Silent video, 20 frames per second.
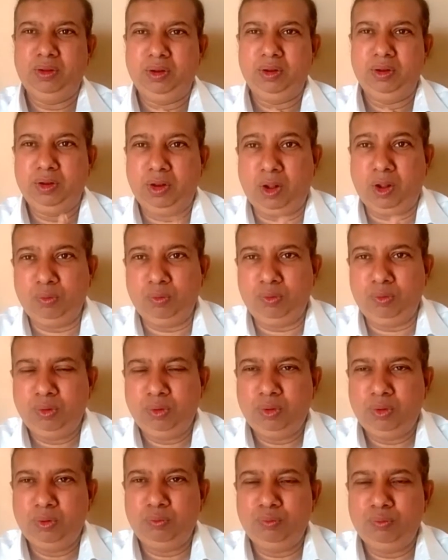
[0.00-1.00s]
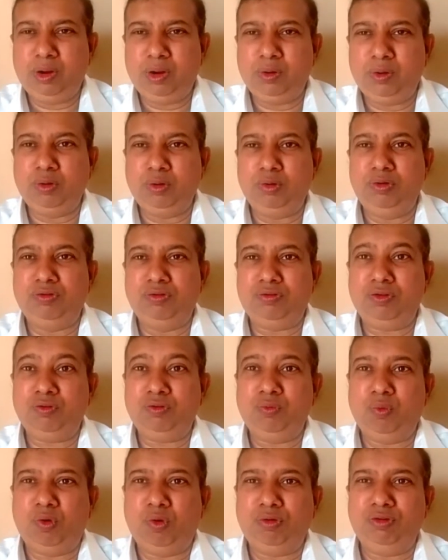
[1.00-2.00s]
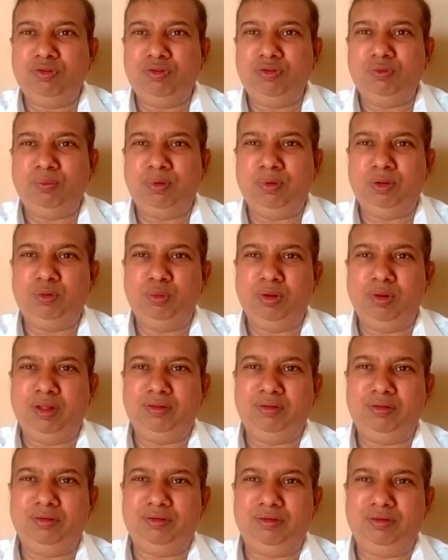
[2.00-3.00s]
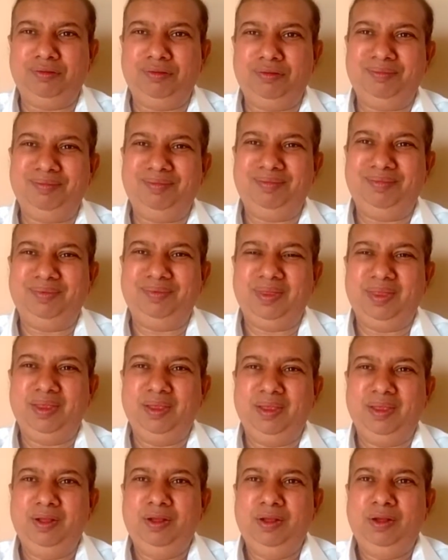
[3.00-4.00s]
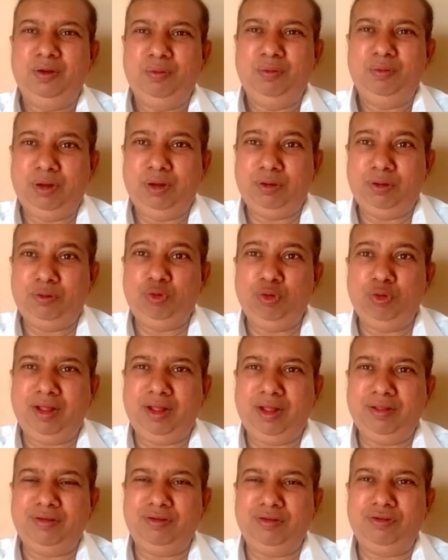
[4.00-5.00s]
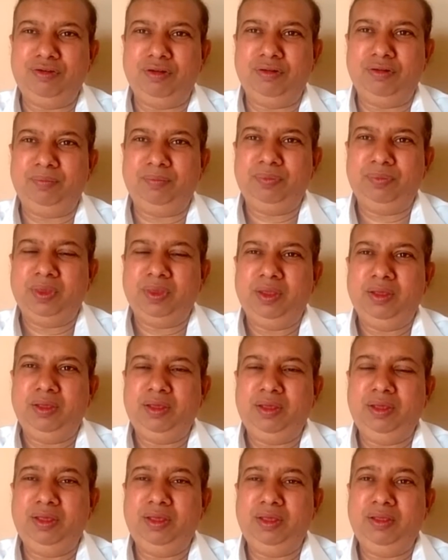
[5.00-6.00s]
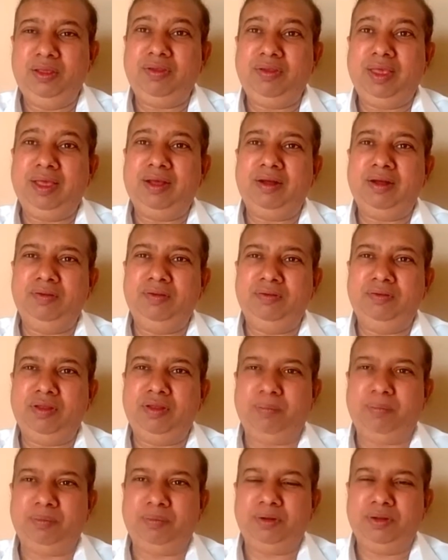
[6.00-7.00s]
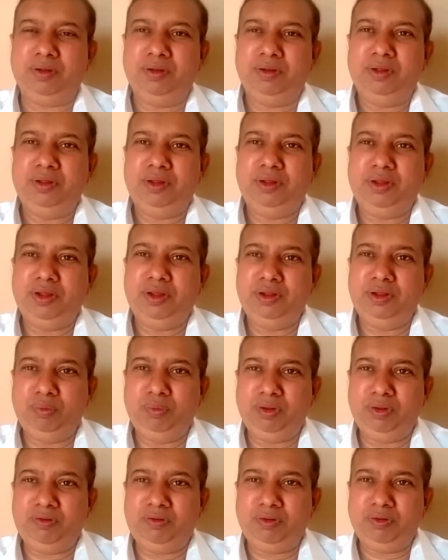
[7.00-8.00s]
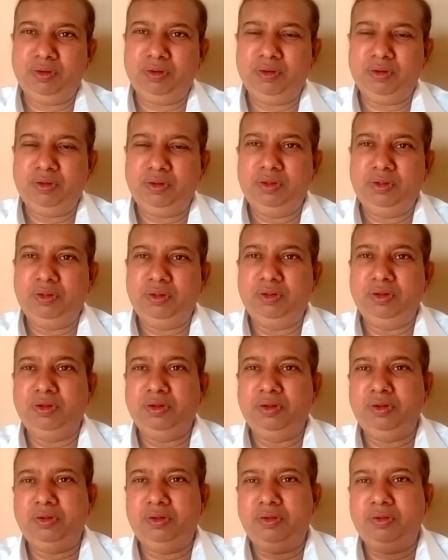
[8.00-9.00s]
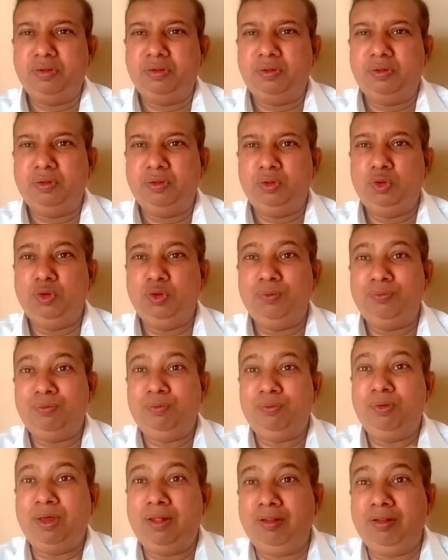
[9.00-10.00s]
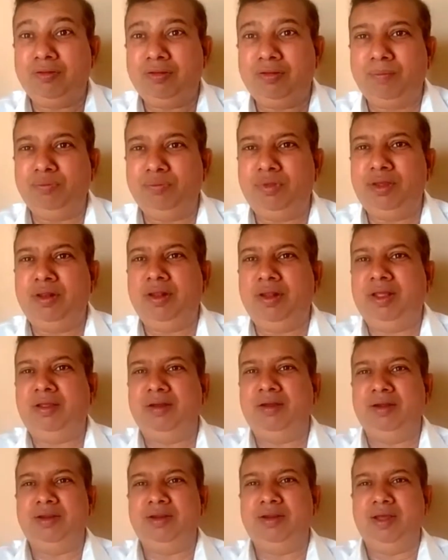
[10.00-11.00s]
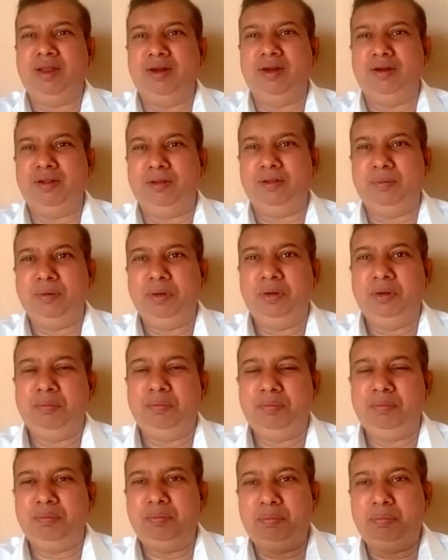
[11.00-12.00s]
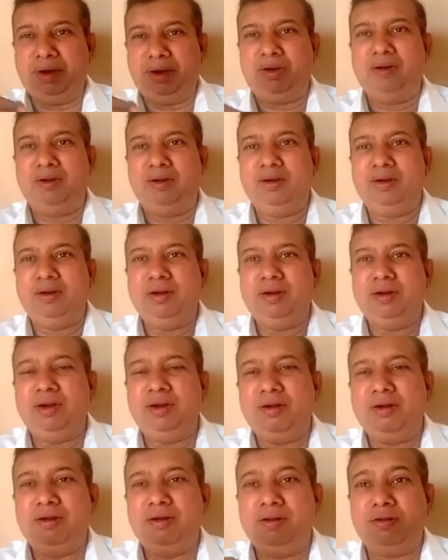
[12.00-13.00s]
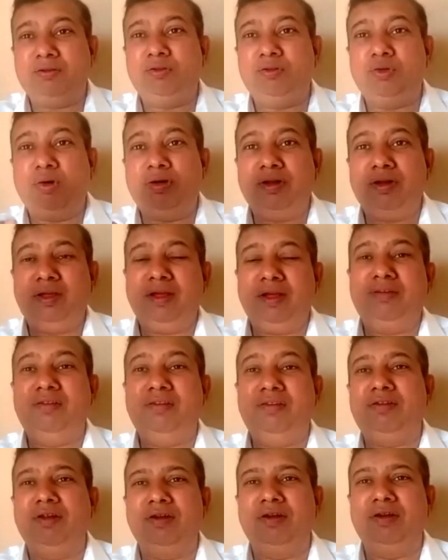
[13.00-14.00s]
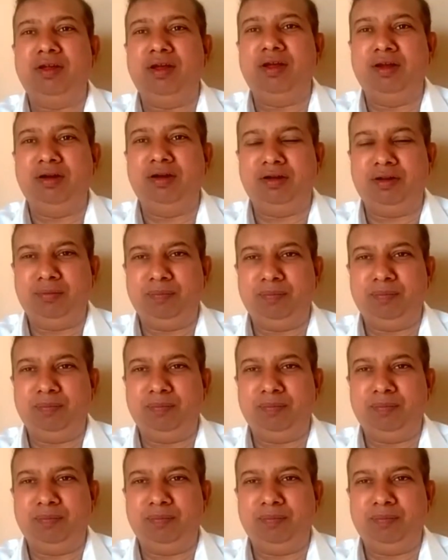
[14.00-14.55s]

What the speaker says: Now, we are going to discuss what is virtualization. Virtualization is a concept in which you feel something like reality, but it does not exist in reality.